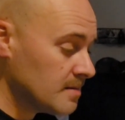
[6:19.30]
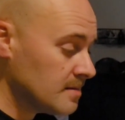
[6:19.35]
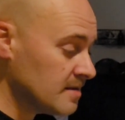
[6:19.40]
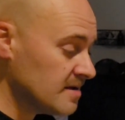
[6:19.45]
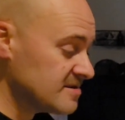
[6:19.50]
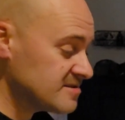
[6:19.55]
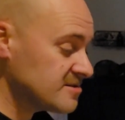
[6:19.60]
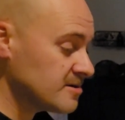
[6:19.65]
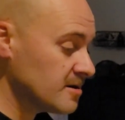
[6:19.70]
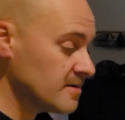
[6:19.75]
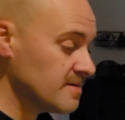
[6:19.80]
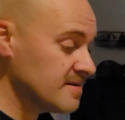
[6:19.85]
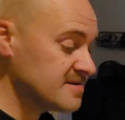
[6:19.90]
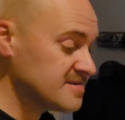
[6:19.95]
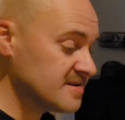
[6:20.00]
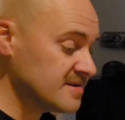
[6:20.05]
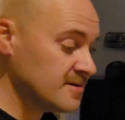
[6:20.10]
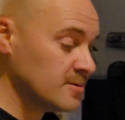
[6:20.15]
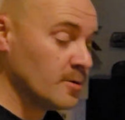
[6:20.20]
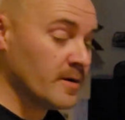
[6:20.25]
let's turn this
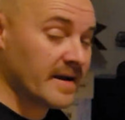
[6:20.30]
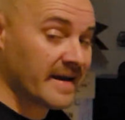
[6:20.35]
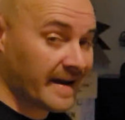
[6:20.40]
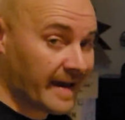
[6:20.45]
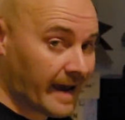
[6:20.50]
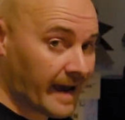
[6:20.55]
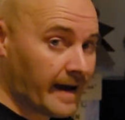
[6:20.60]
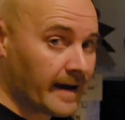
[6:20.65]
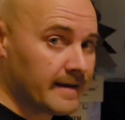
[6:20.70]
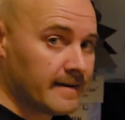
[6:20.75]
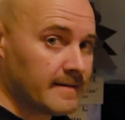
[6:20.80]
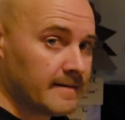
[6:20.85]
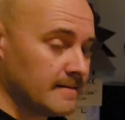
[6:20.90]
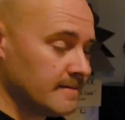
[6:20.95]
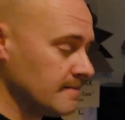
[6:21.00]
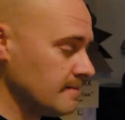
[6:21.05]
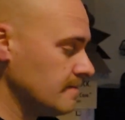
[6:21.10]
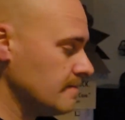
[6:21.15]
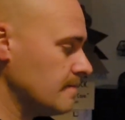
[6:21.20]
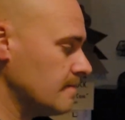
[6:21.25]
into a cat
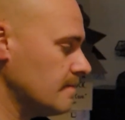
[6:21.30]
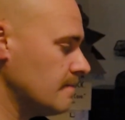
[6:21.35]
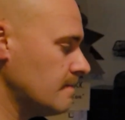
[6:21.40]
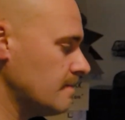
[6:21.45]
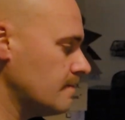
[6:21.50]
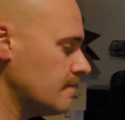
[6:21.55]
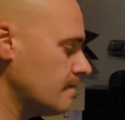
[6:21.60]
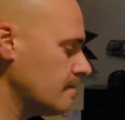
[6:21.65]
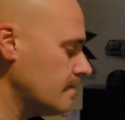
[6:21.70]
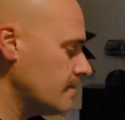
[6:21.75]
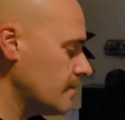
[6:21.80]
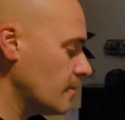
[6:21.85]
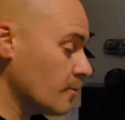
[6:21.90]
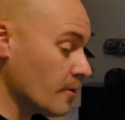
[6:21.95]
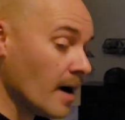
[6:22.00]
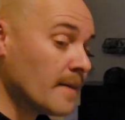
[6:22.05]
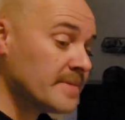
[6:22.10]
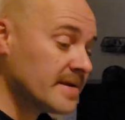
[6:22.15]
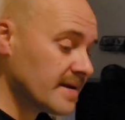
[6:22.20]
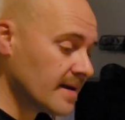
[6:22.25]

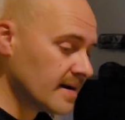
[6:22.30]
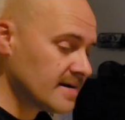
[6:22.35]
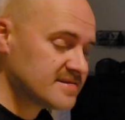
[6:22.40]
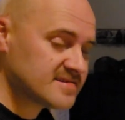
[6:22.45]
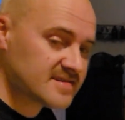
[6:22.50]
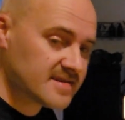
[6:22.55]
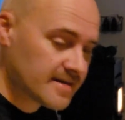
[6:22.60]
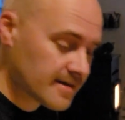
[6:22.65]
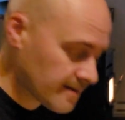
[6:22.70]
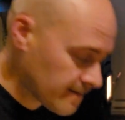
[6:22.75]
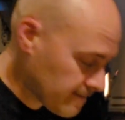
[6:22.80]
grab and die stick.